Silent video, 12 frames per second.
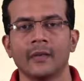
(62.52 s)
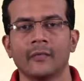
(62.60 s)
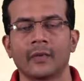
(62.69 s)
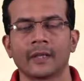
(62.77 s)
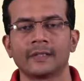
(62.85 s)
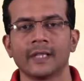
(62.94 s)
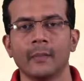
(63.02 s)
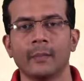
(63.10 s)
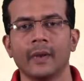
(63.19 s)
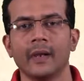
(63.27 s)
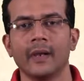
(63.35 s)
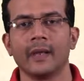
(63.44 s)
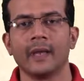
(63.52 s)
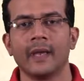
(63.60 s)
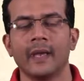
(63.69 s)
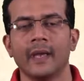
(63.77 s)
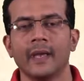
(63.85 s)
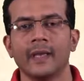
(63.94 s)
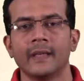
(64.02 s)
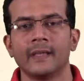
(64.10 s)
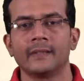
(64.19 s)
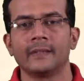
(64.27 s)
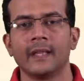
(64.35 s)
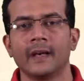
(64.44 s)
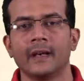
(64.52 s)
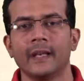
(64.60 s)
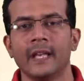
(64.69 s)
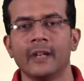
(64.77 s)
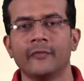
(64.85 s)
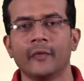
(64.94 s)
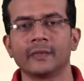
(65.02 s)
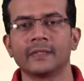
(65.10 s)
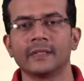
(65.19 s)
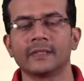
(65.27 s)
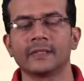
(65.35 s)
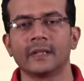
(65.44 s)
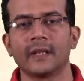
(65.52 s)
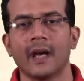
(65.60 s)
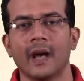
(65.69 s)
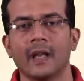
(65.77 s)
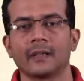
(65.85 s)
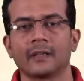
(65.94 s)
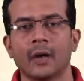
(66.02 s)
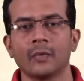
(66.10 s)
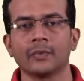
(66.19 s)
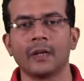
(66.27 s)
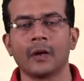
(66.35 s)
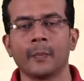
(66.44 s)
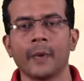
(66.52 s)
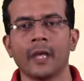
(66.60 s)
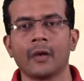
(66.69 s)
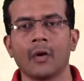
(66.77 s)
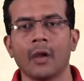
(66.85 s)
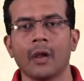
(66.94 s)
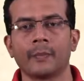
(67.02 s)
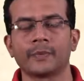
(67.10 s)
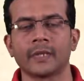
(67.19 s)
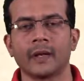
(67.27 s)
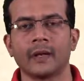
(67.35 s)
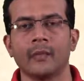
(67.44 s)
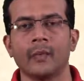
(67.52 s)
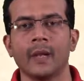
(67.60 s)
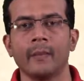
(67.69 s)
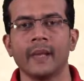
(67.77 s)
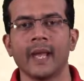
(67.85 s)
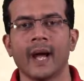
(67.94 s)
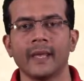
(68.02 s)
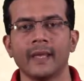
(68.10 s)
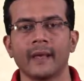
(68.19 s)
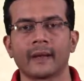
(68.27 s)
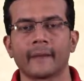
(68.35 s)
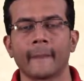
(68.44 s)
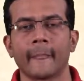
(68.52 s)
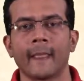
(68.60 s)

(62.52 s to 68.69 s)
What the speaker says: For example, the Infosys 1000 rupee call option will be higher